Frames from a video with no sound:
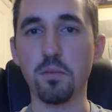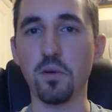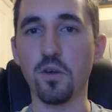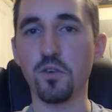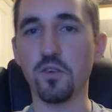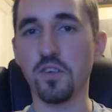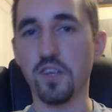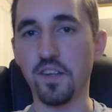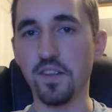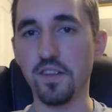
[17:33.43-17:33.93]

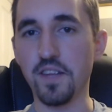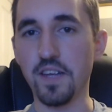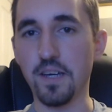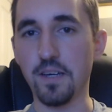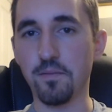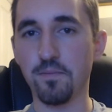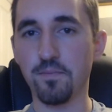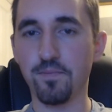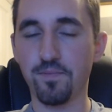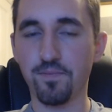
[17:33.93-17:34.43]
plotting
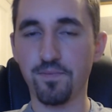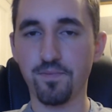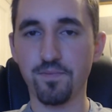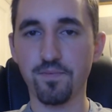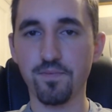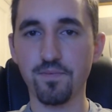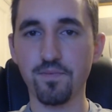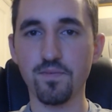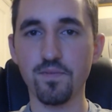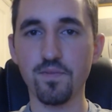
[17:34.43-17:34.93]
there.
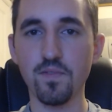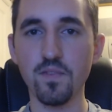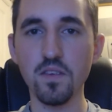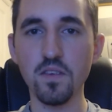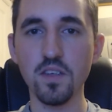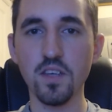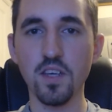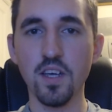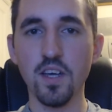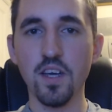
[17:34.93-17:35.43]

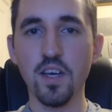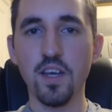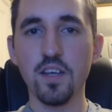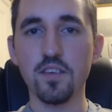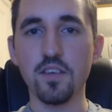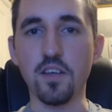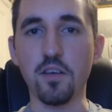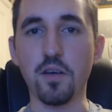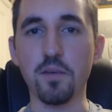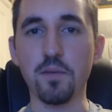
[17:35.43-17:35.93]

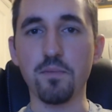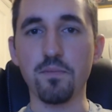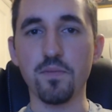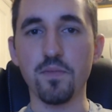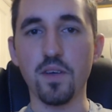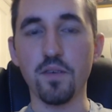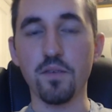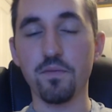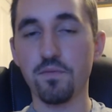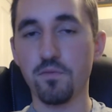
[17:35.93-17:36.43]

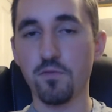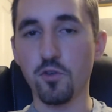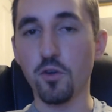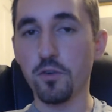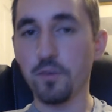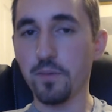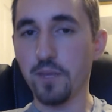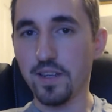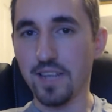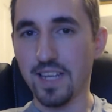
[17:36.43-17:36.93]
So I've
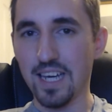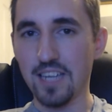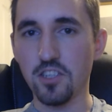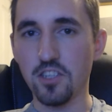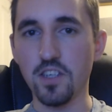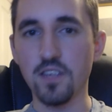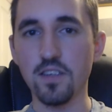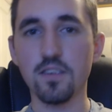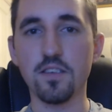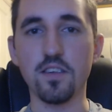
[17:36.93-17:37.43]
talked about the
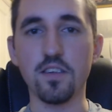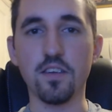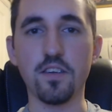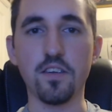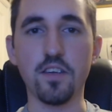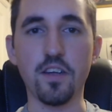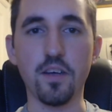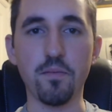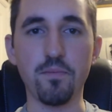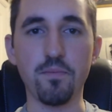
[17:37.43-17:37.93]
gadgets
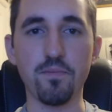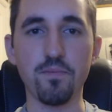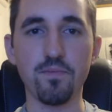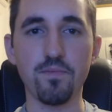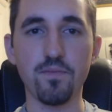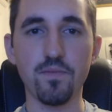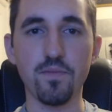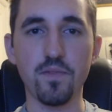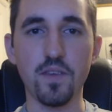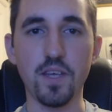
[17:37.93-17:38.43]

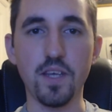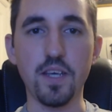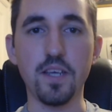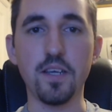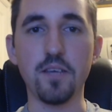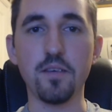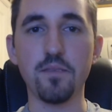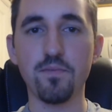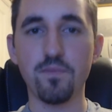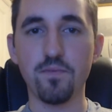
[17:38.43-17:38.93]
and
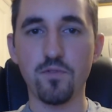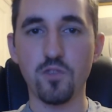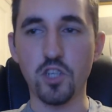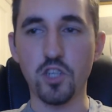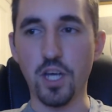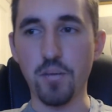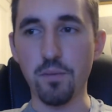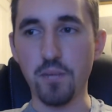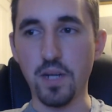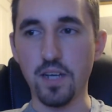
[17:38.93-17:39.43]
the
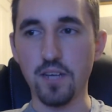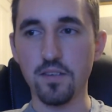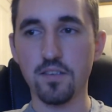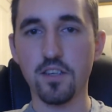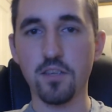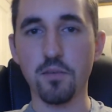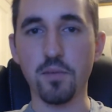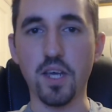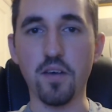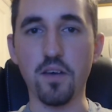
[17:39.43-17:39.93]
jet
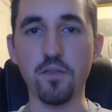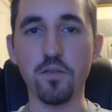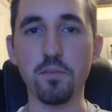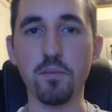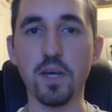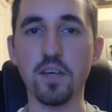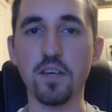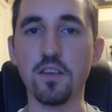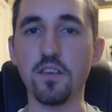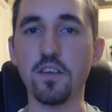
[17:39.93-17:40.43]
blast coming out of
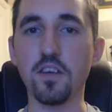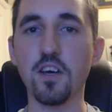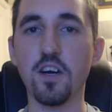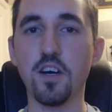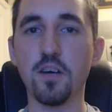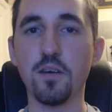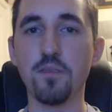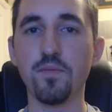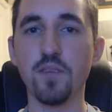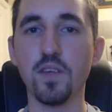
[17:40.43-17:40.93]
the back of the
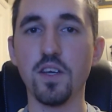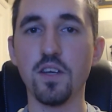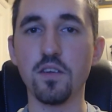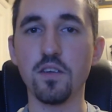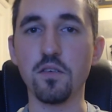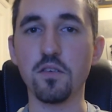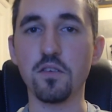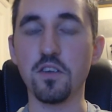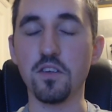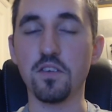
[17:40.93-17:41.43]
car.
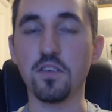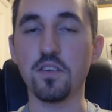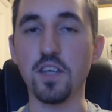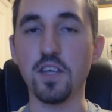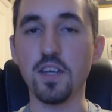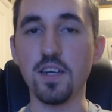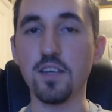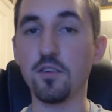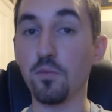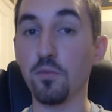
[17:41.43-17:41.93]
So it's good to
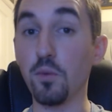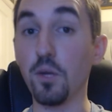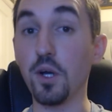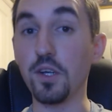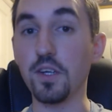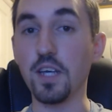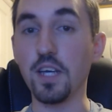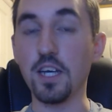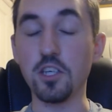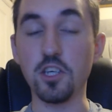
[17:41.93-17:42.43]
see at least
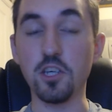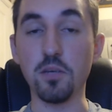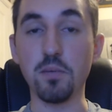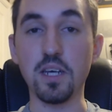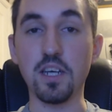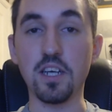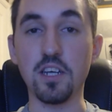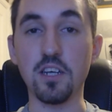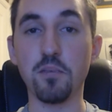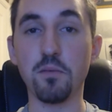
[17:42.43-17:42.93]
one gadget
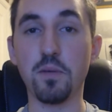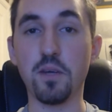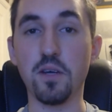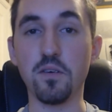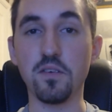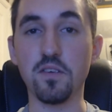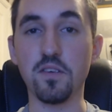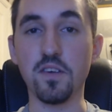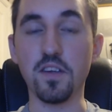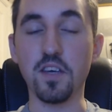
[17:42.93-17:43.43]
making an
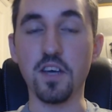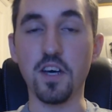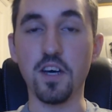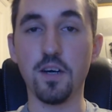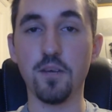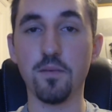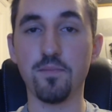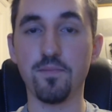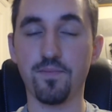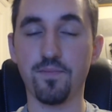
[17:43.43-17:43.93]
appearance in the
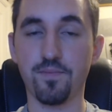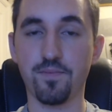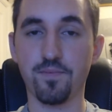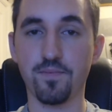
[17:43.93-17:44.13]
car.